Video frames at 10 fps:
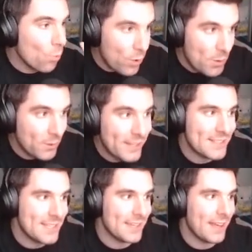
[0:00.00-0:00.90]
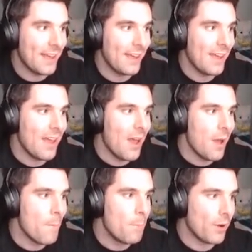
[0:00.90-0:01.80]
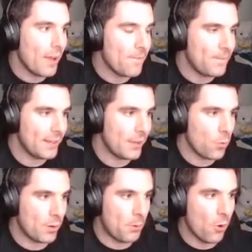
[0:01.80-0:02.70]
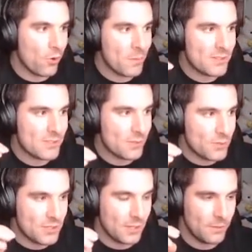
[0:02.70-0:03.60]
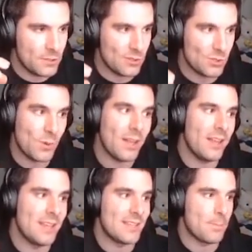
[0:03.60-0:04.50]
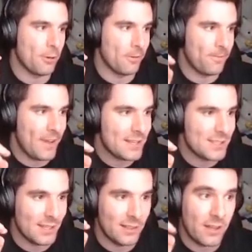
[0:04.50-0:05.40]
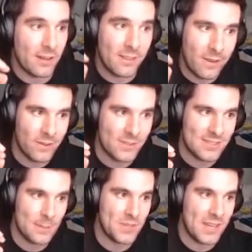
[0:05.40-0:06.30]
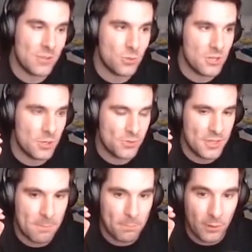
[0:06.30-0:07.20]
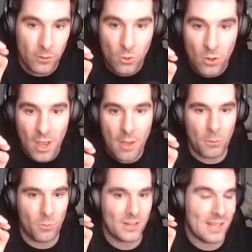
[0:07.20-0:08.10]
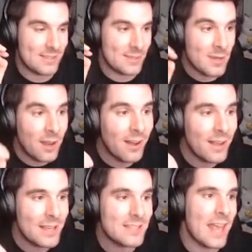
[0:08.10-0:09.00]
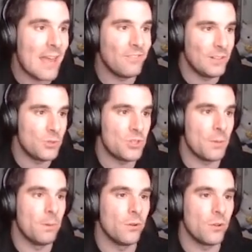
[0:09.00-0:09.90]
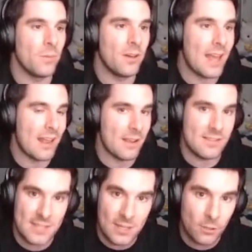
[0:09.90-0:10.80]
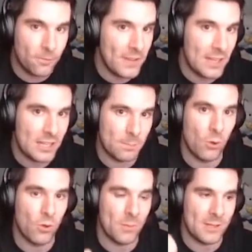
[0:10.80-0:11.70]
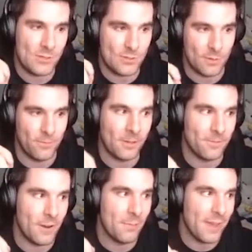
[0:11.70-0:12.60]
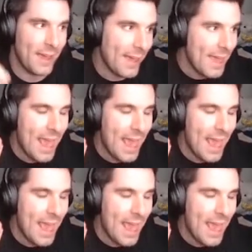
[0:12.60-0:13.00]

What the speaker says: We will get to that. But I feel like what Pokemon Soul Silver does well is it perfects a lot of the concepts introduced in Blue, but what it is not is an evolution of Pokemon, and I still feel that Pokemon is suffering from that.